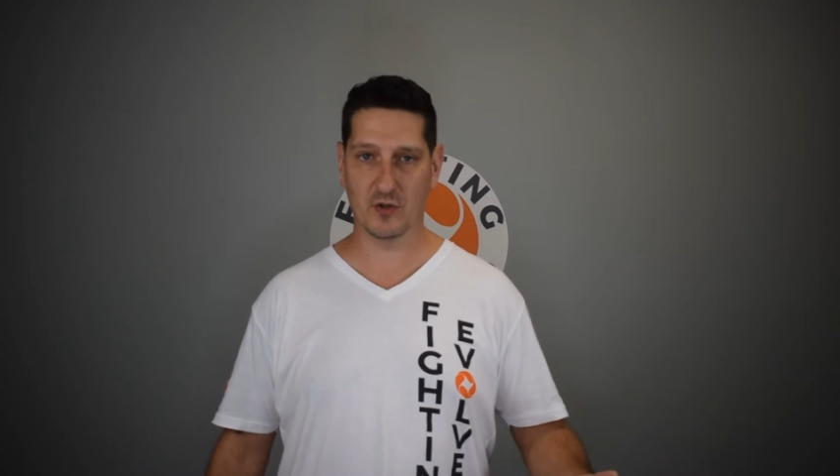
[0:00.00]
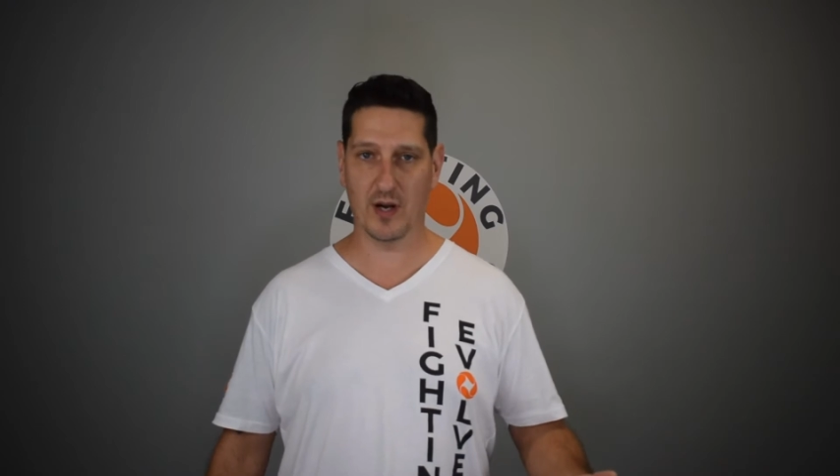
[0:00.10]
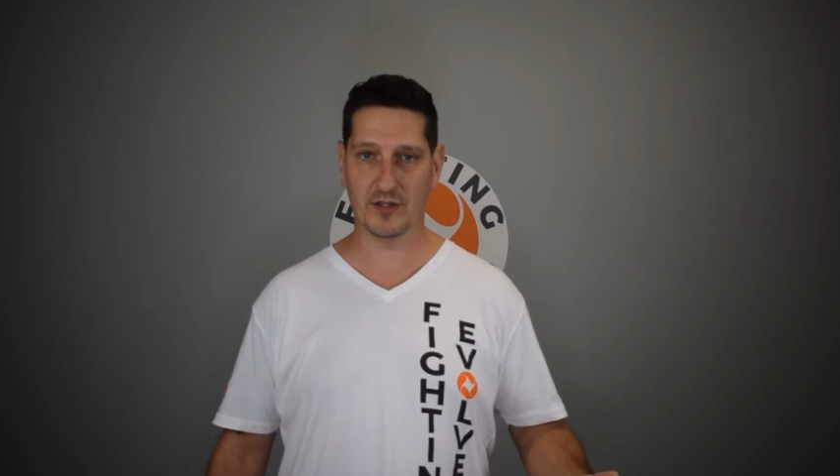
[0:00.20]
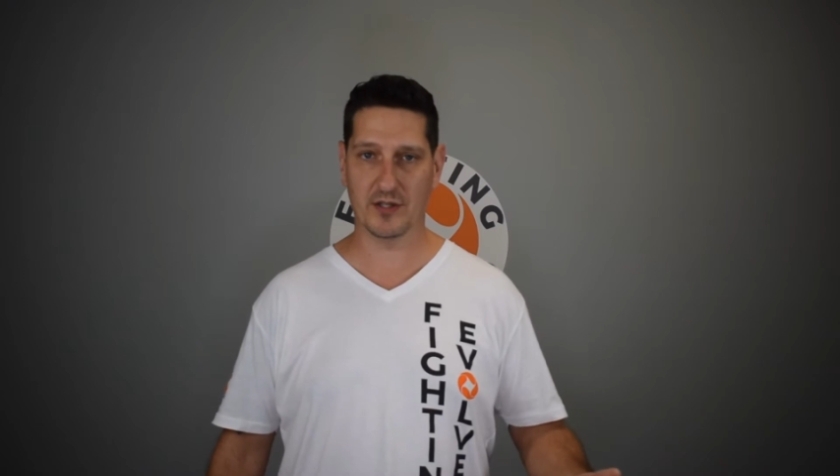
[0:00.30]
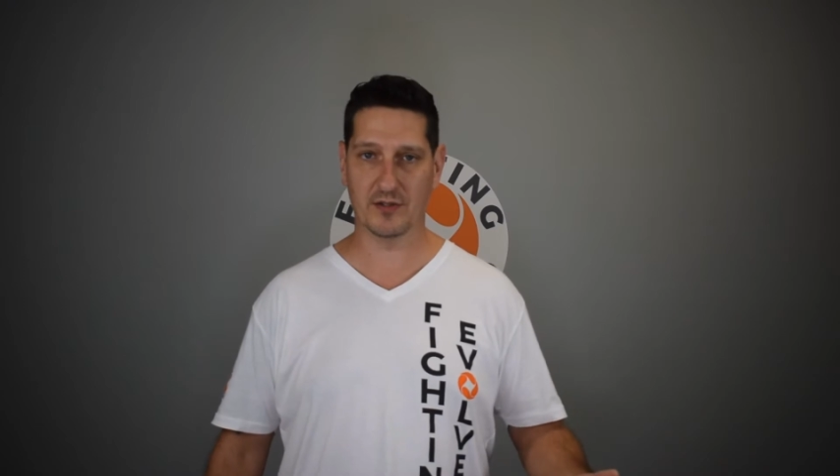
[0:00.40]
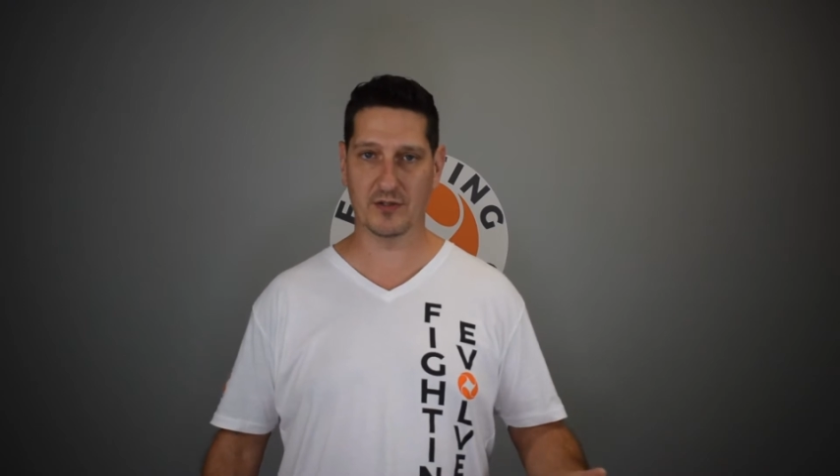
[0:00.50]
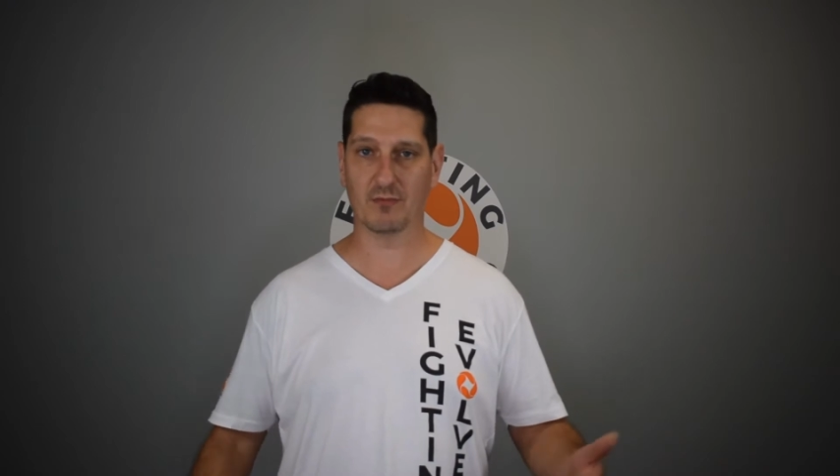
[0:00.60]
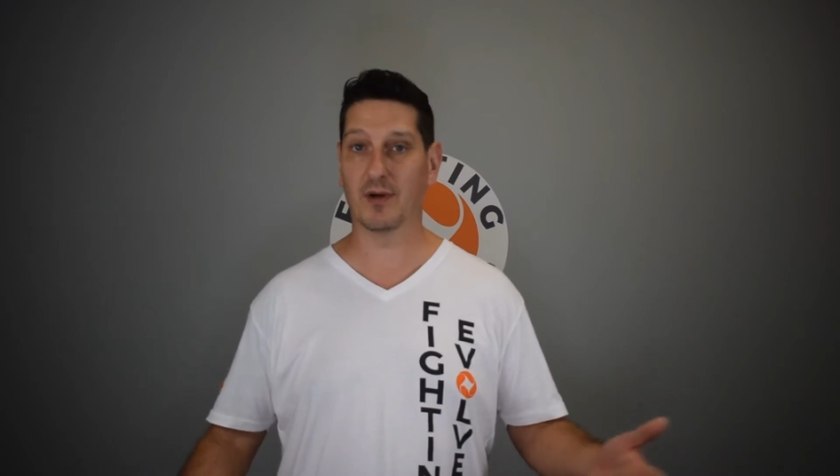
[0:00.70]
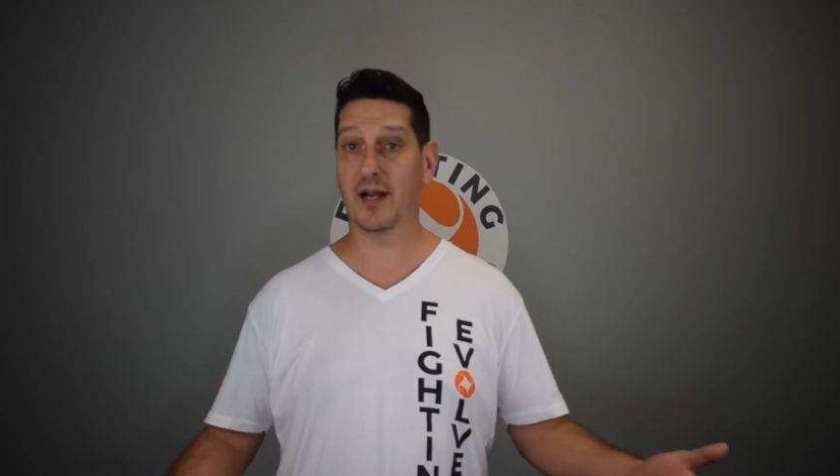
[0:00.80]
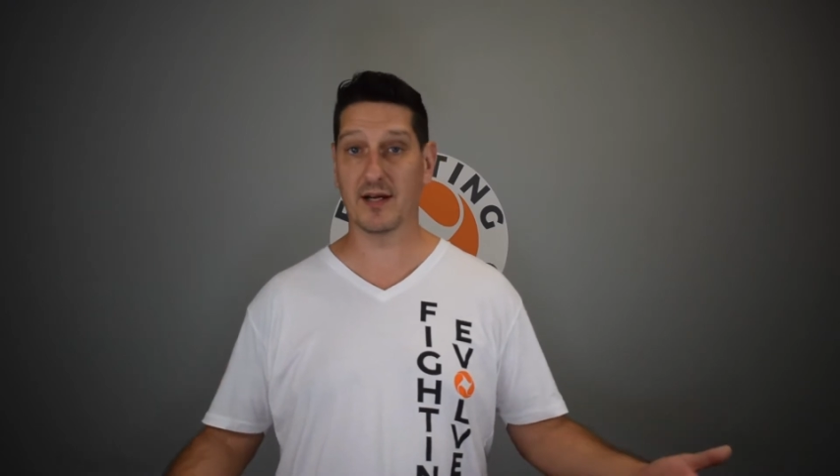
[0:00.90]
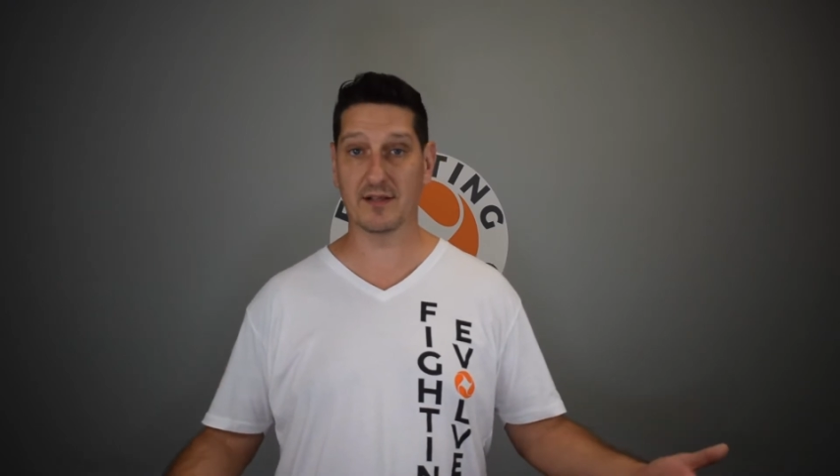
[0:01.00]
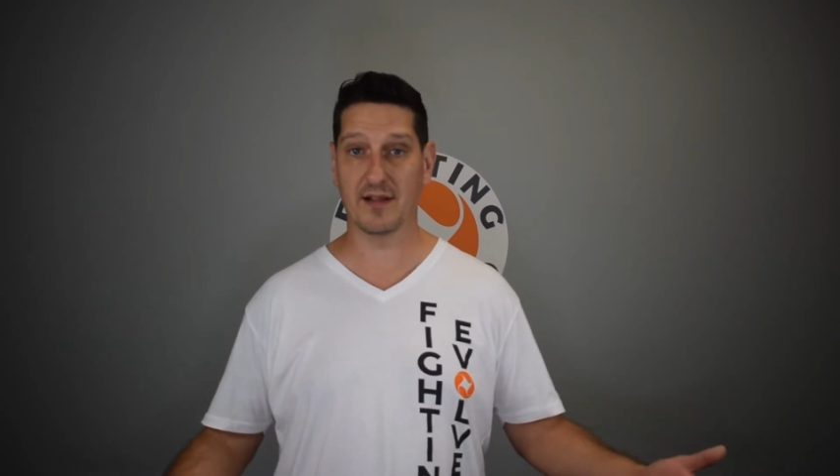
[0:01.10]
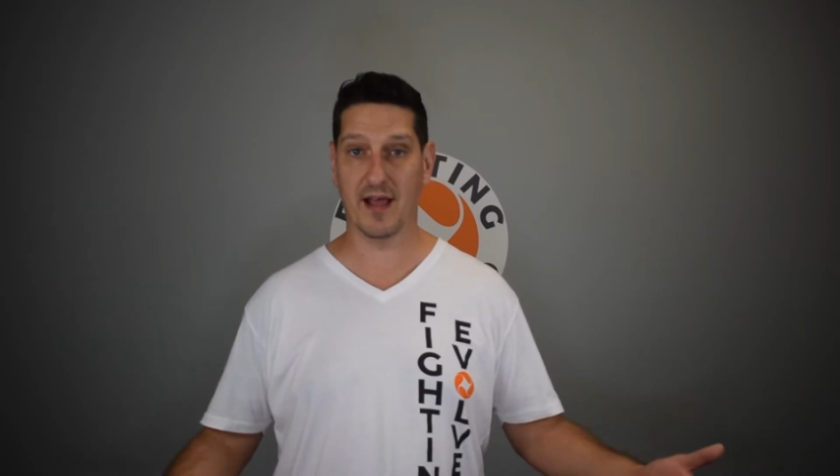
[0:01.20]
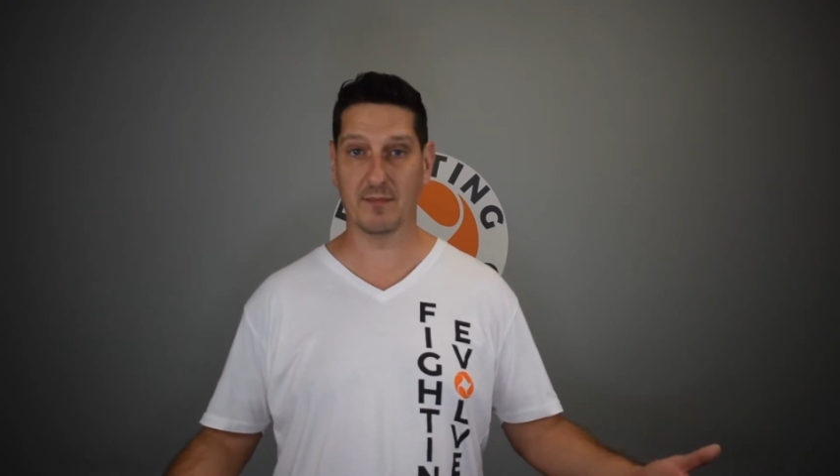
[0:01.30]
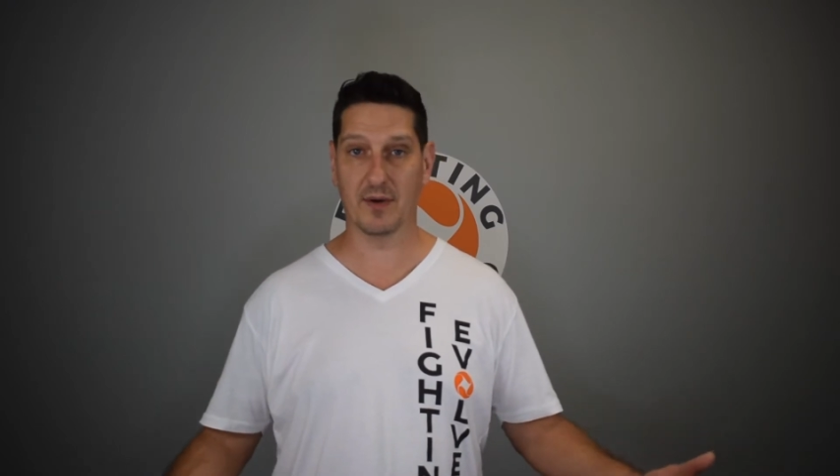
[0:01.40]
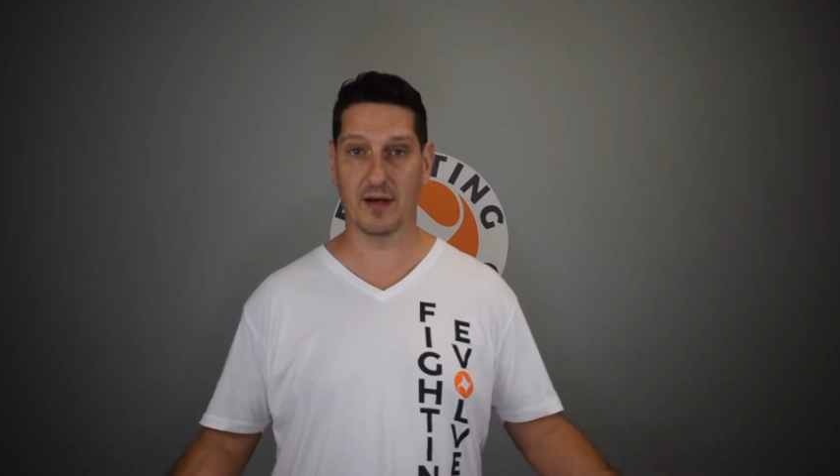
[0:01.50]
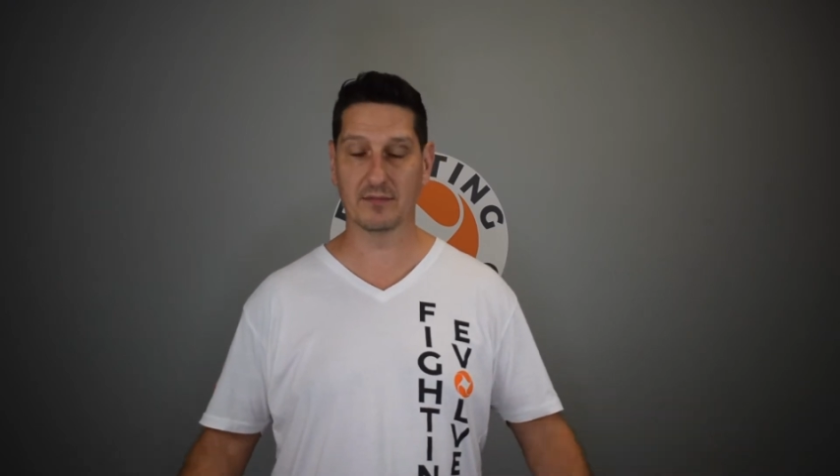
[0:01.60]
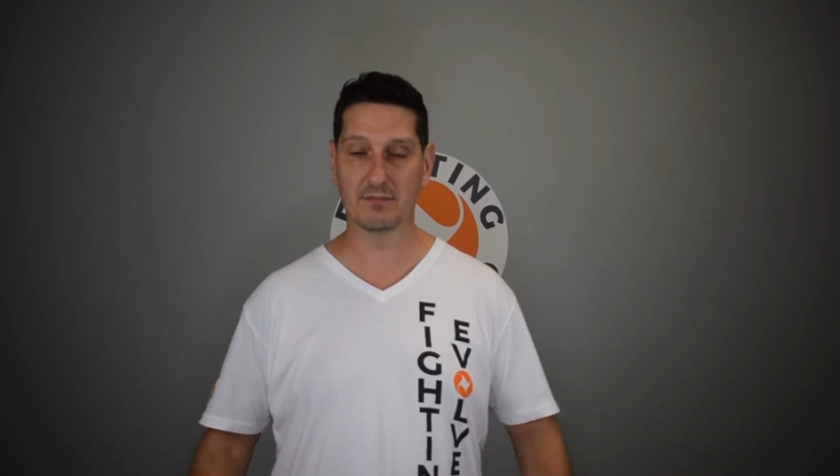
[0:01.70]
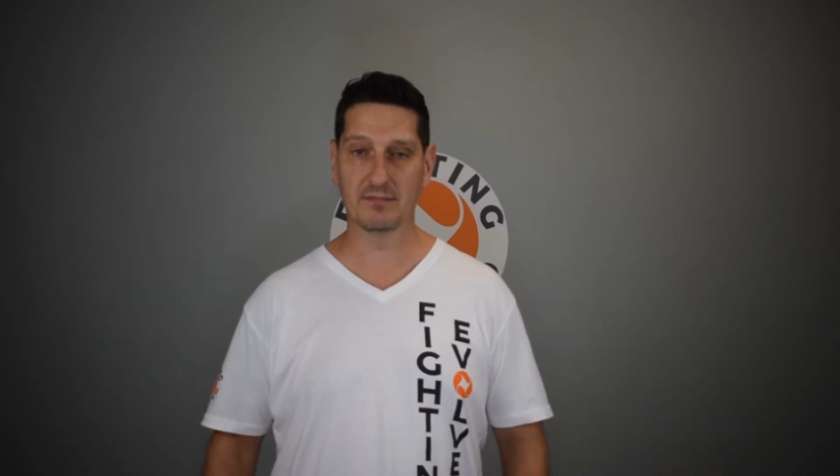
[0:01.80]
questions related to the headbutt.